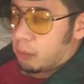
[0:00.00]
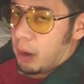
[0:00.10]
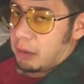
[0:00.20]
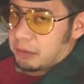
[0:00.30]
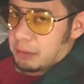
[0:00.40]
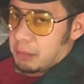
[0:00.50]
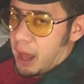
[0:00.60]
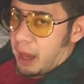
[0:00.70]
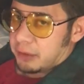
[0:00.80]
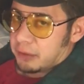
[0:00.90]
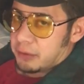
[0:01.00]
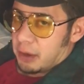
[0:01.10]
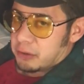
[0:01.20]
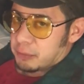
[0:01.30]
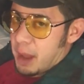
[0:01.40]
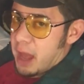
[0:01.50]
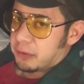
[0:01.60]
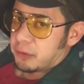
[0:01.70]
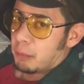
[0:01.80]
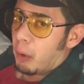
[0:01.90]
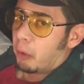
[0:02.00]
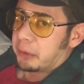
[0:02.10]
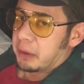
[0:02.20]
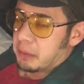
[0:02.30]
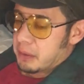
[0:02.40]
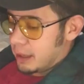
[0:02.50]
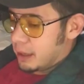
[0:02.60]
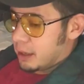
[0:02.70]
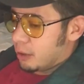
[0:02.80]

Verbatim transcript: Welcome back to Dutch Master Morgan.